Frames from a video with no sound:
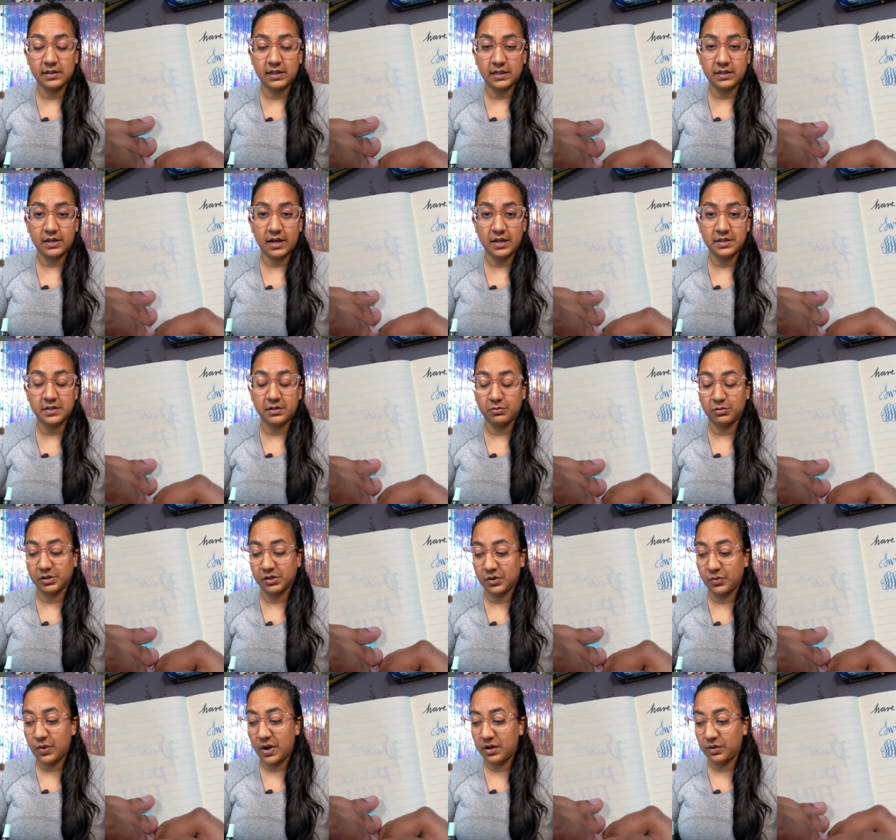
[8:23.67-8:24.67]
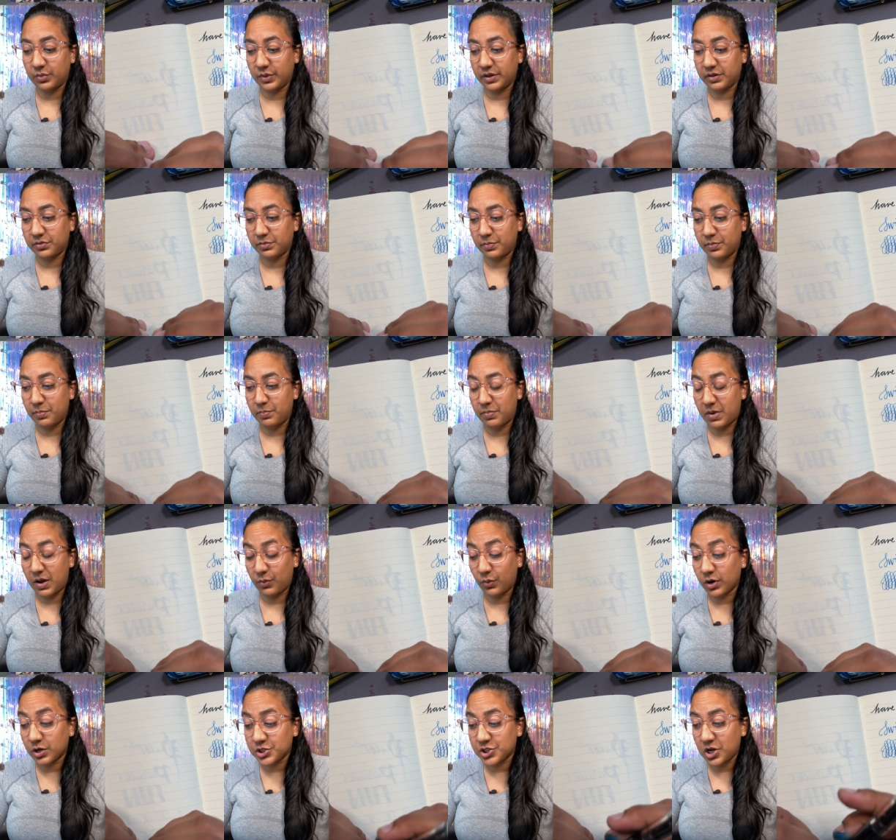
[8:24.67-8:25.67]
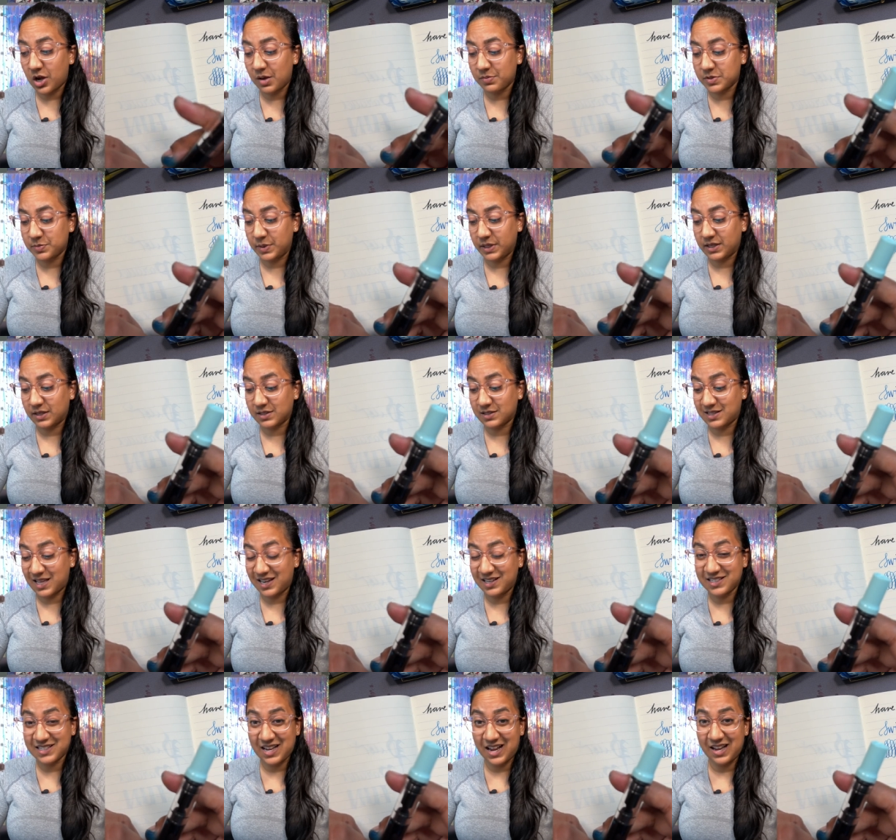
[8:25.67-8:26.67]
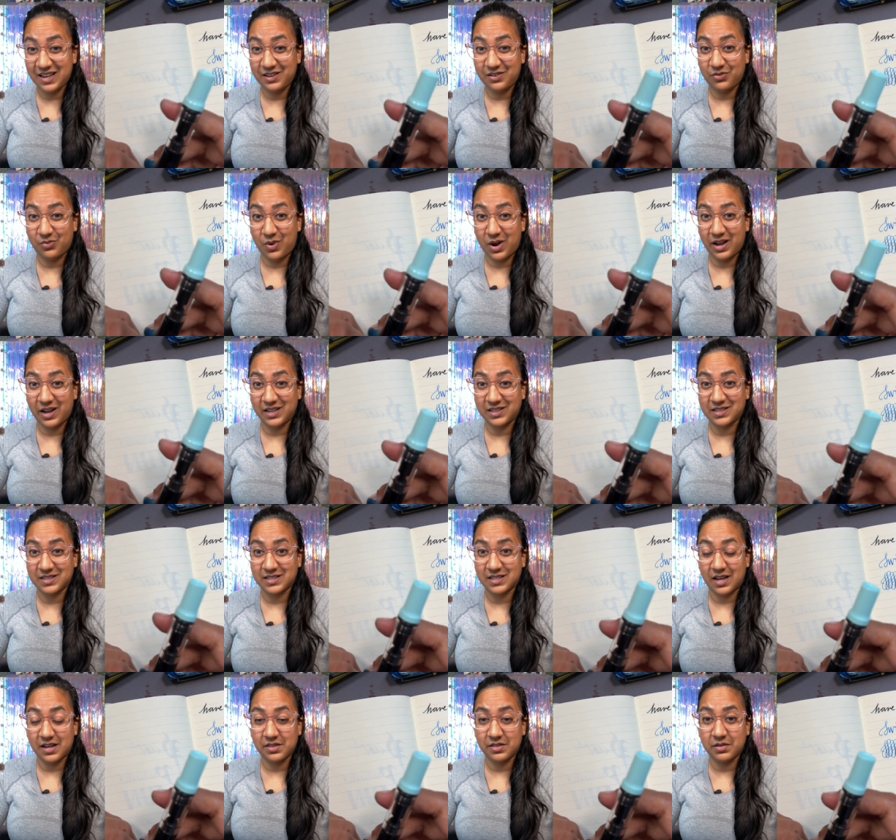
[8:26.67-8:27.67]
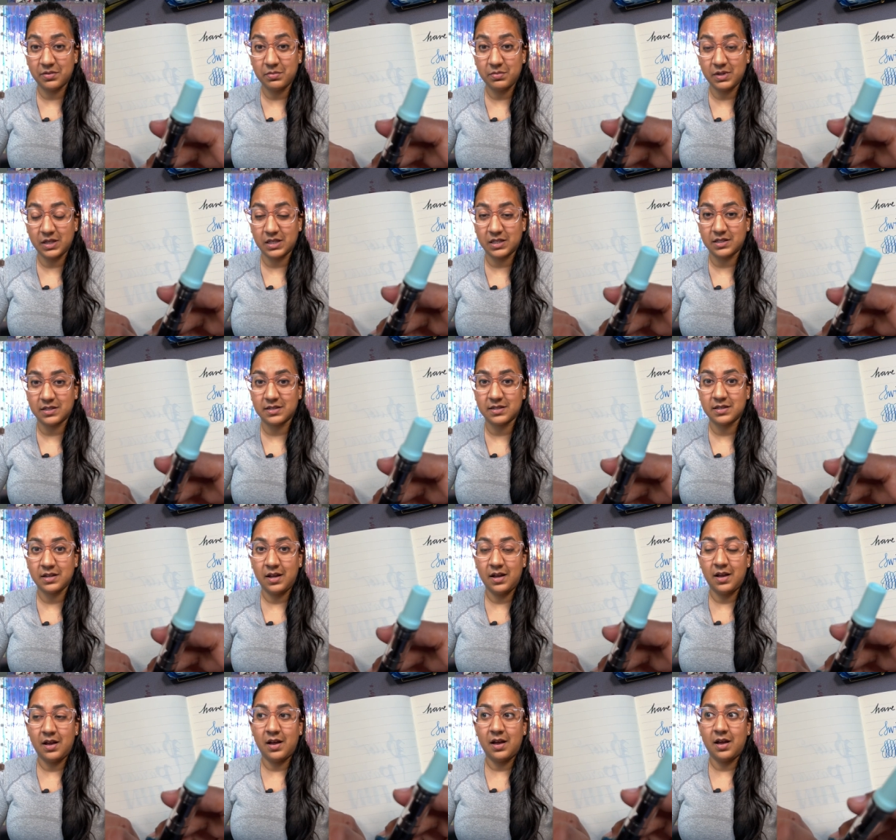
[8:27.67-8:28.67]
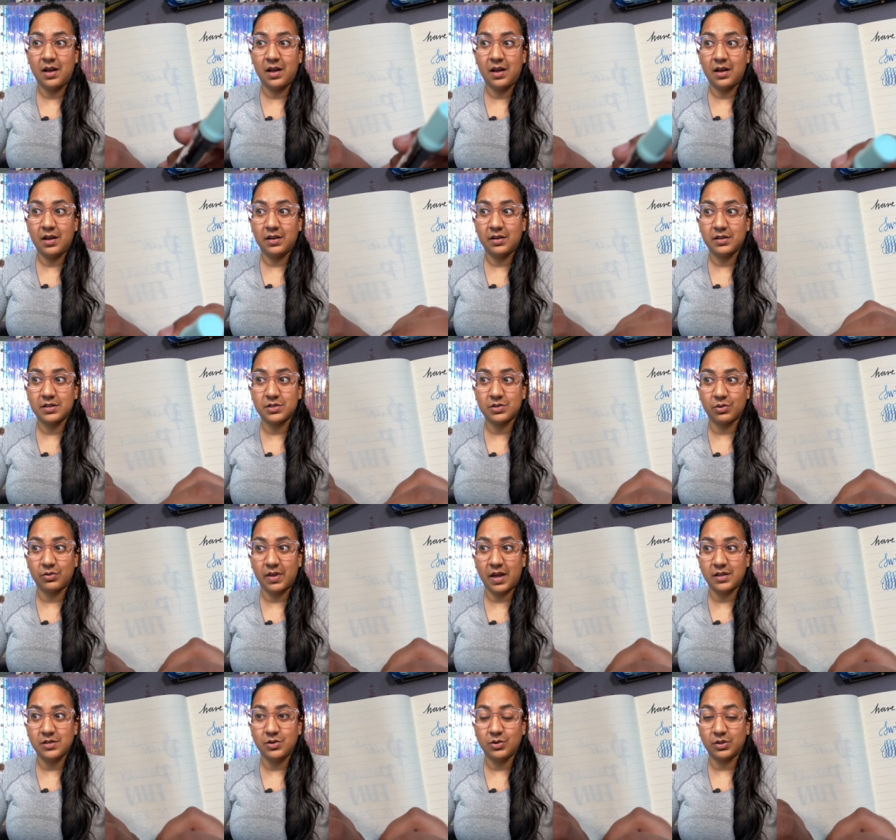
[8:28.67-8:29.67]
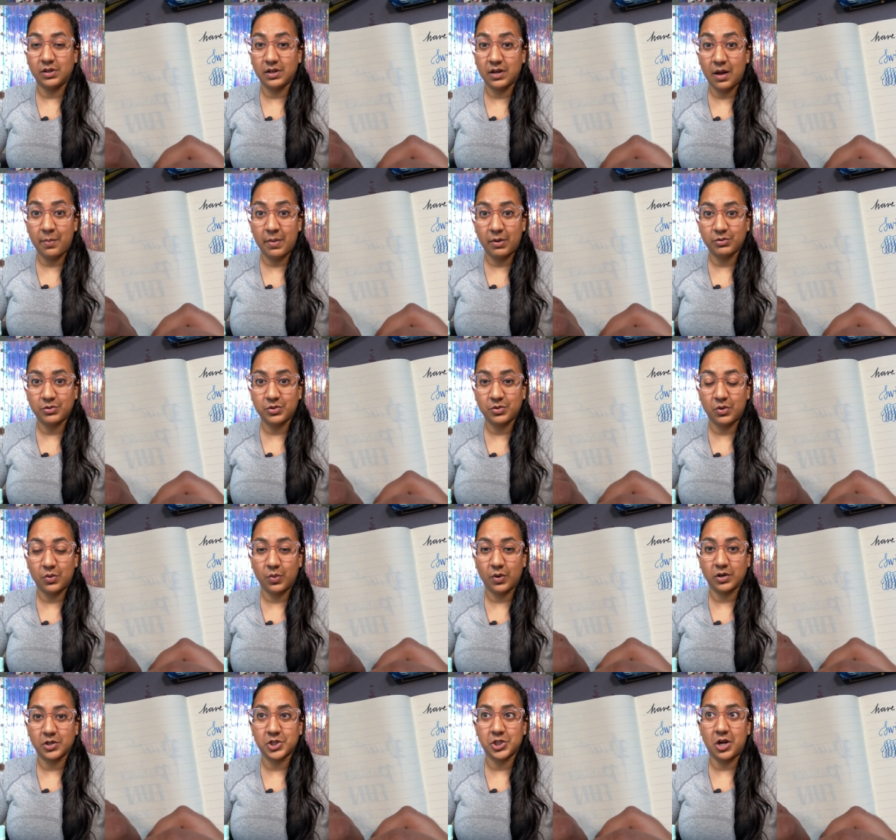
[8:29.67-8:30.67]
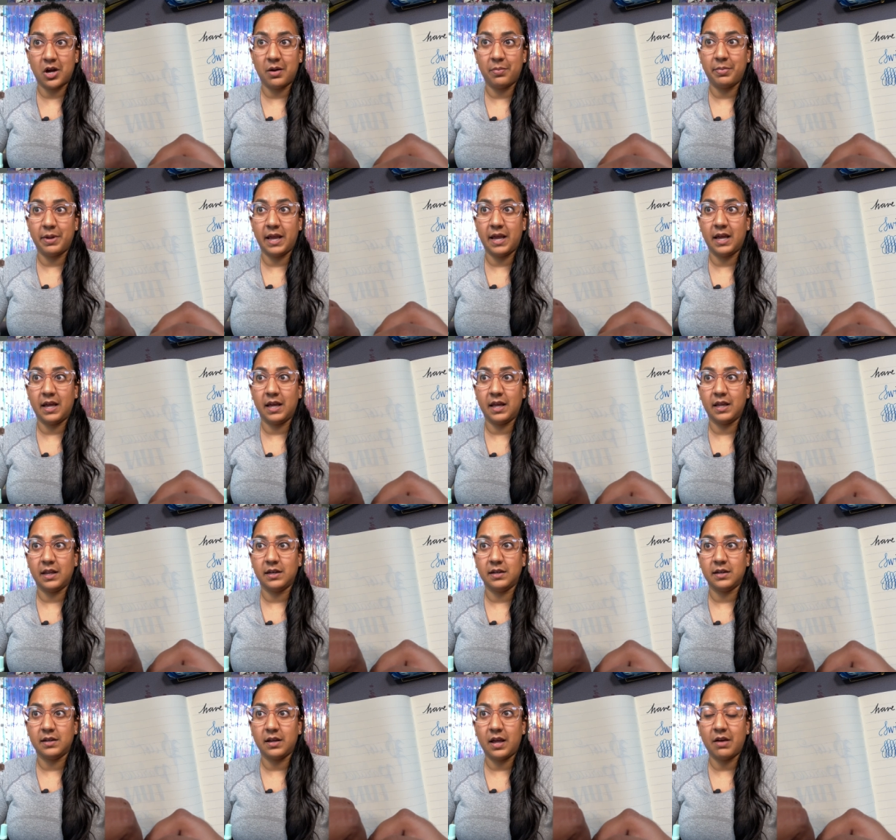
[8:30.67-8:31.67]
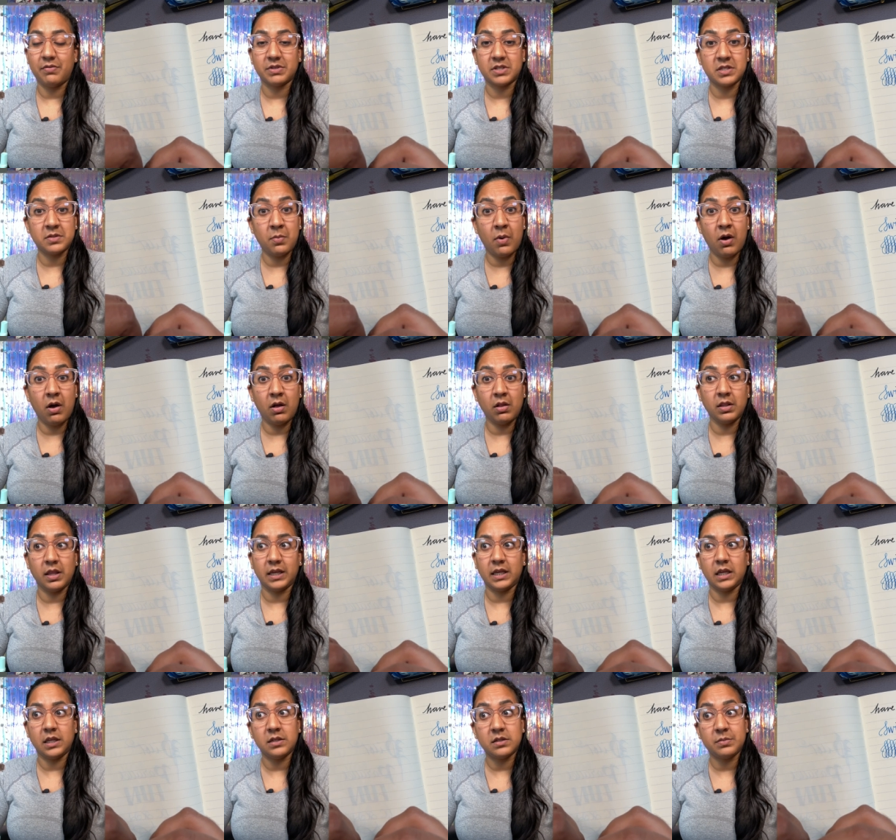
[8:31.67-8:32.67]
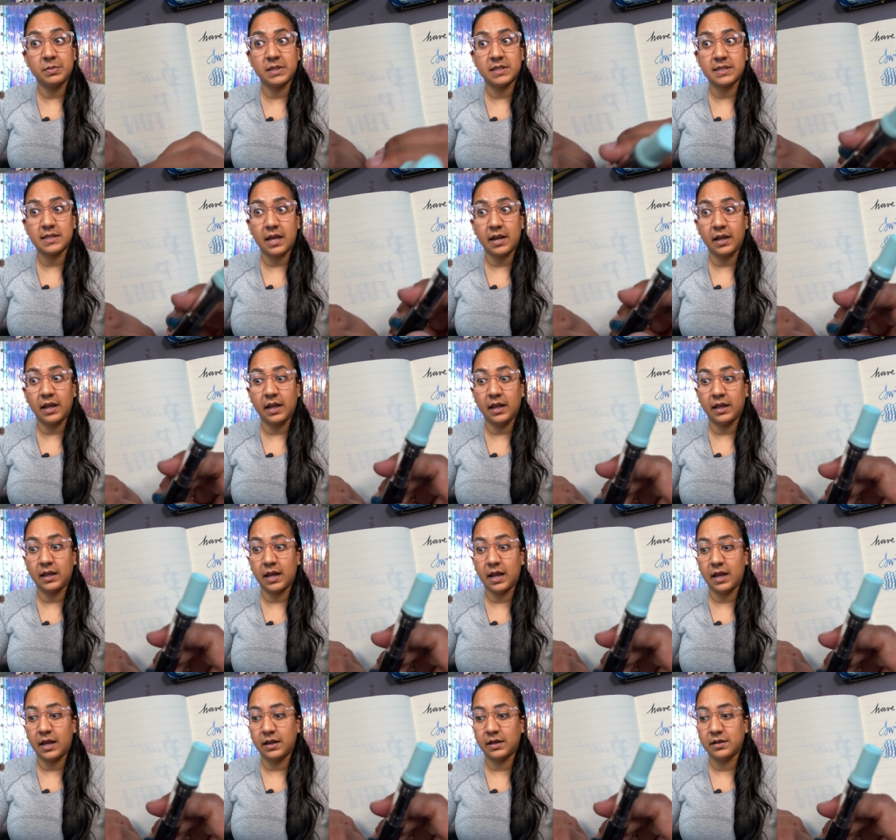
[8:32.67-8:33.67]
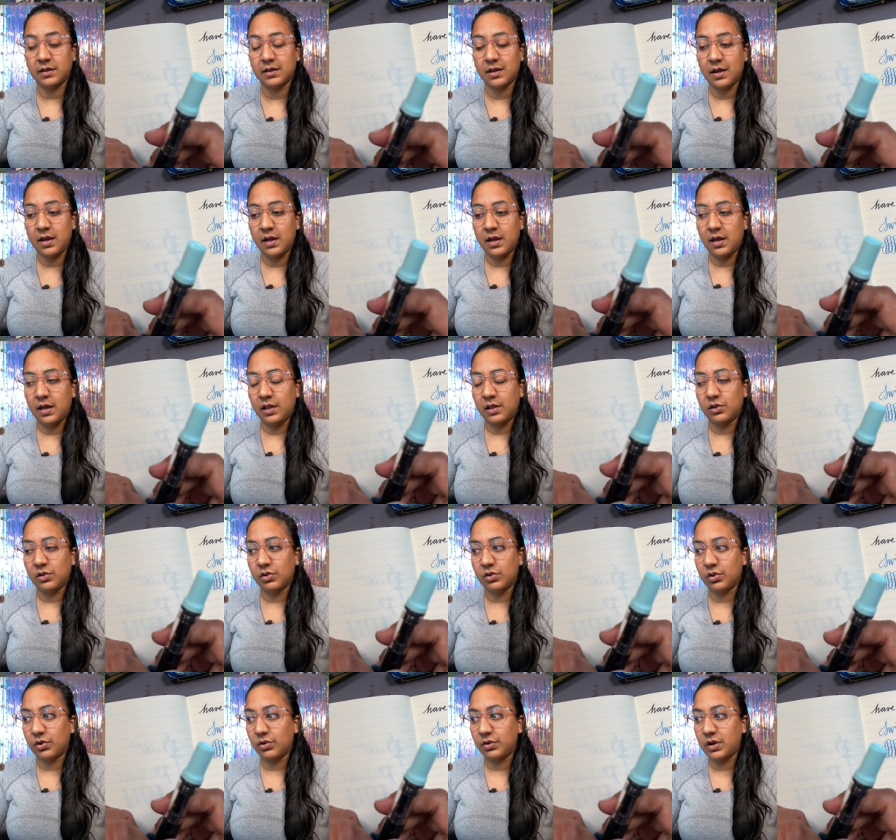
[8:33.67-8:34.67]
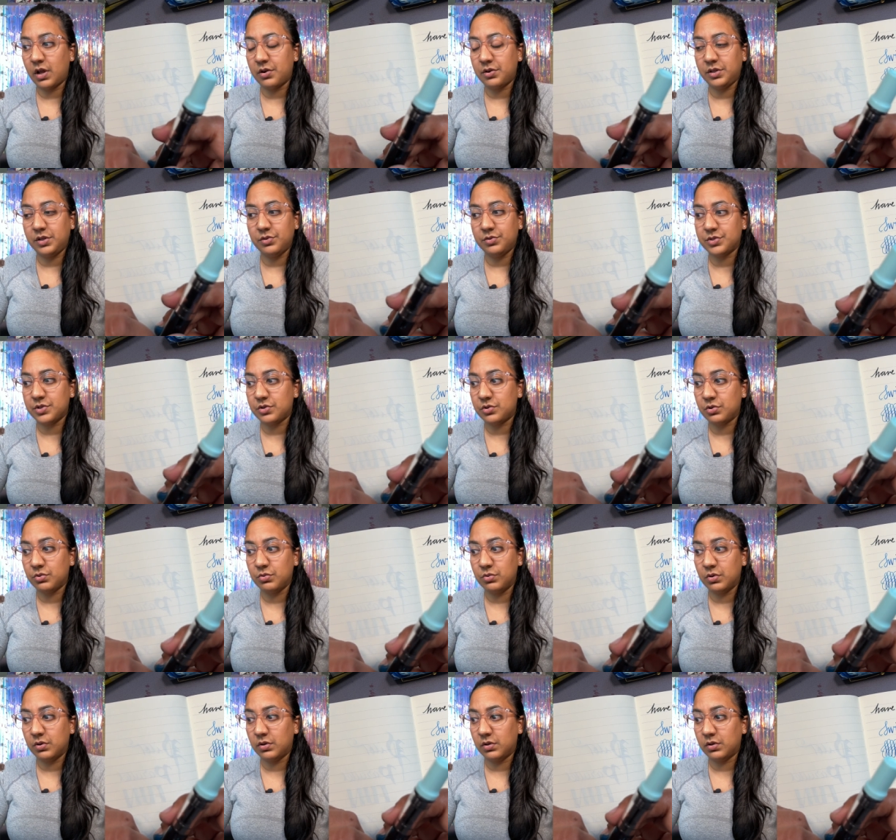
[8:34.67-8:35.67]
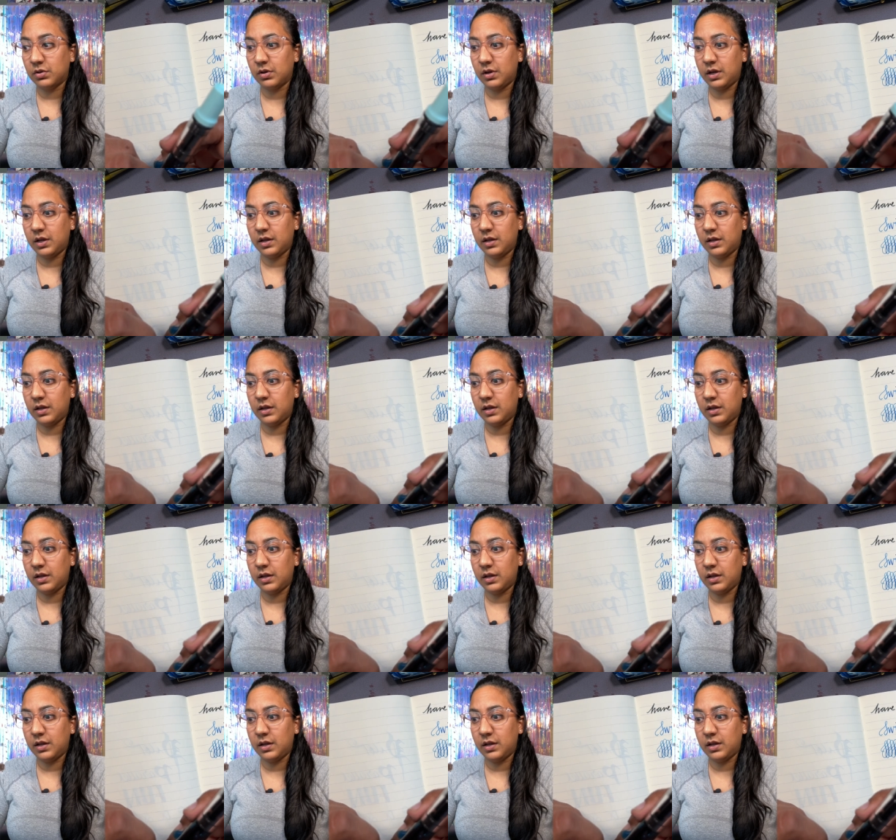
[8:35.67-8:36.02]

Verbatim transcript: ties in really well with my workshops, because that is kind of why I design them, is so that you can come out to a workshop and have a small, like, intimate setting and learn how to use a tool.